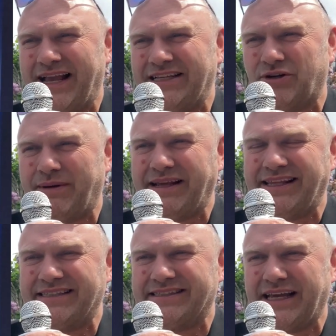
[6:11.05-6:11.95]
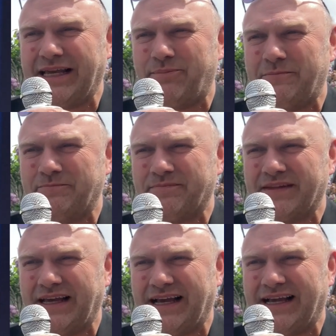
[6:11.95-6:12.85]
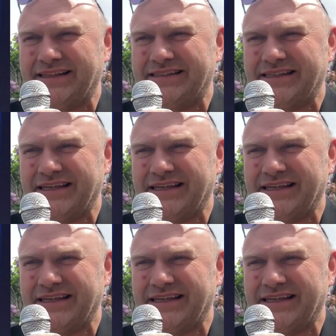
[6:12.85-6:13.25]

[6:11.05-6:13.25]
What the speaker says: he's trying to make the escape, and